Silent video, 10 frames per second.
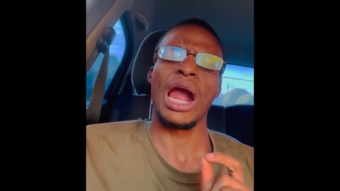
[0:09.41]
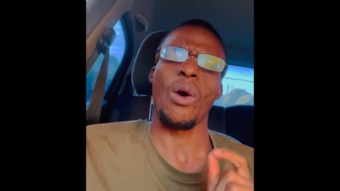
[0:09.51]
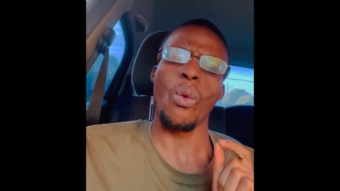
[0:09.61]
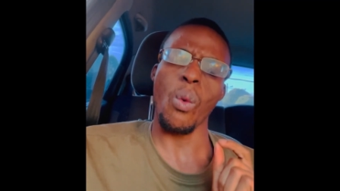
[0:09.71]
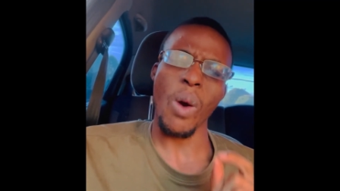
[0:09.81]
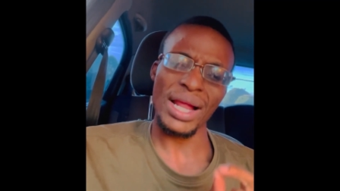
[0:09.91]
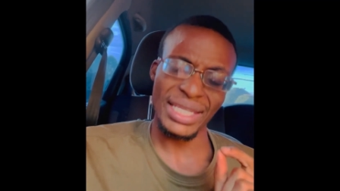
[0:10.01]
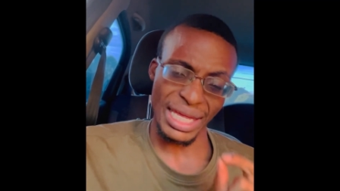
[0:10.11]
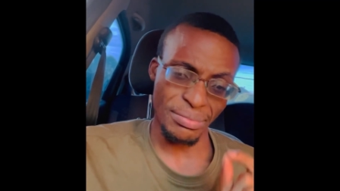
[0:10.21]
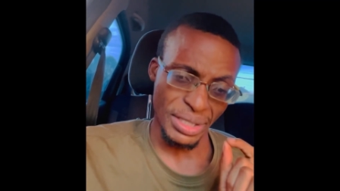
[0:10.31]
what
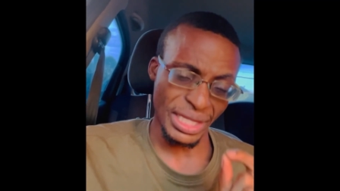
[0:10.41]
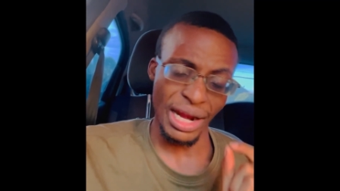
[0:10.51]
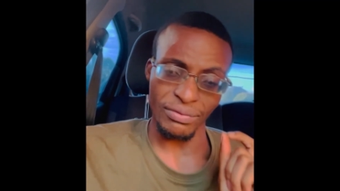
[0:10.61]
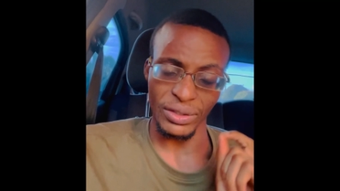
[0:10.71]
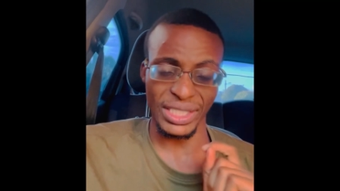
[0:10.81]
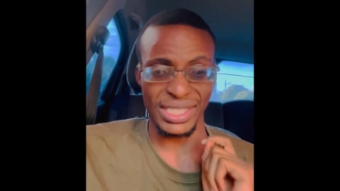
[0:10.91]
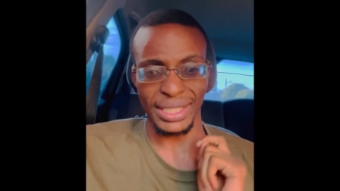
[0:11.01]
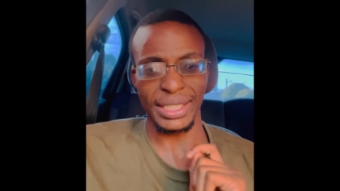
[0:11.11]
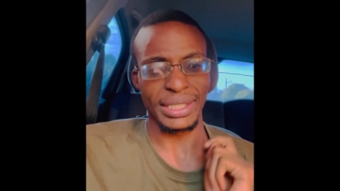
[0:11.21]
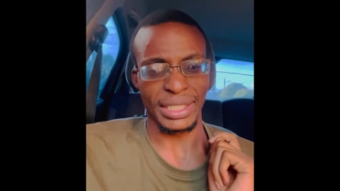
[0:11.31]
can be done for this
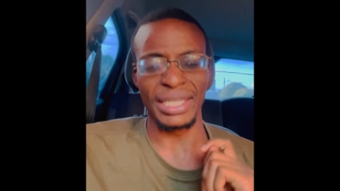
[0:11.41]
lady?